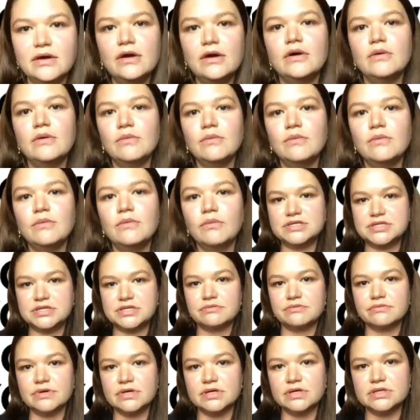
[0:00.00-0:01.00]
what is the
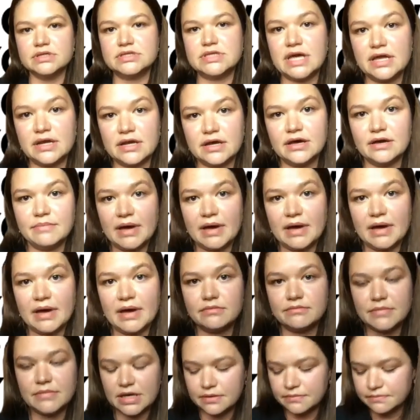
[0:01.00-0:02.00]
real data about
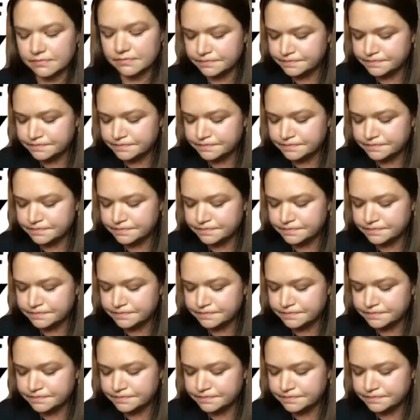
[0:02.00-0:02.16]
me.